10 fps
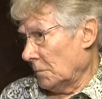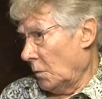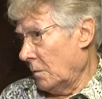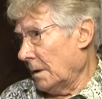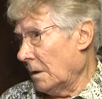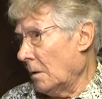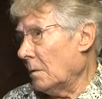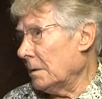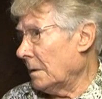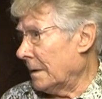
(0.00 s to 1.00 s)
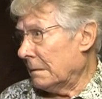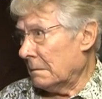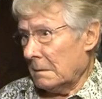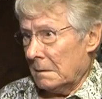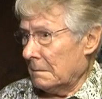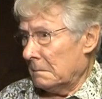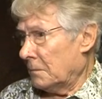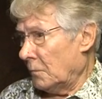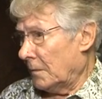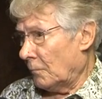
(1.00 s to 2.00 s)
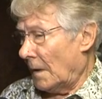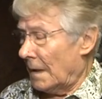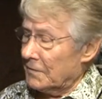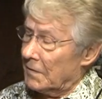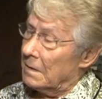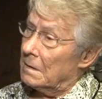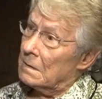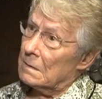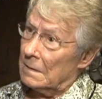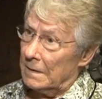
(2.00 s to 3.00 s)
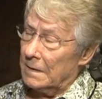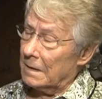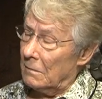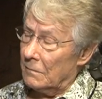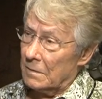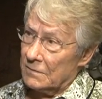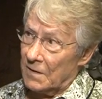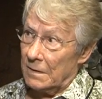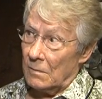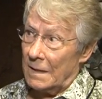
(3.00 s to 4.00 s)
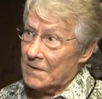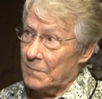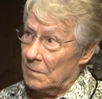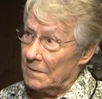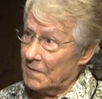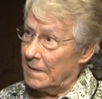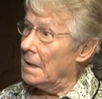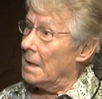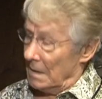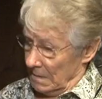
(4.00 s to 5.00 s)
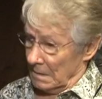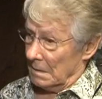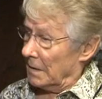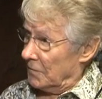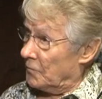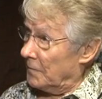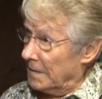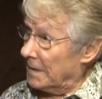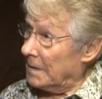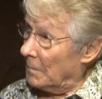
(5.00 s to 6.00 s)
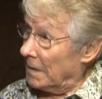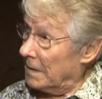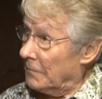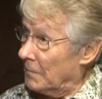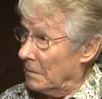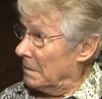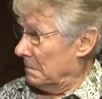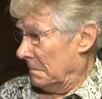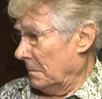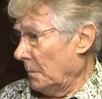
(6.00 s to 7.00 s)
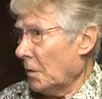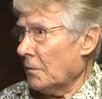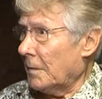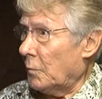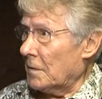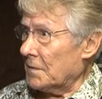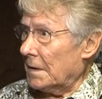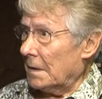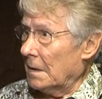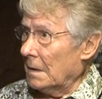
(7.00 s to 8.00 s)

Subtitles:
Who can go and to a neurology clinic over at Shingo Hospital and say, are you treating anybody for mercury poisoning?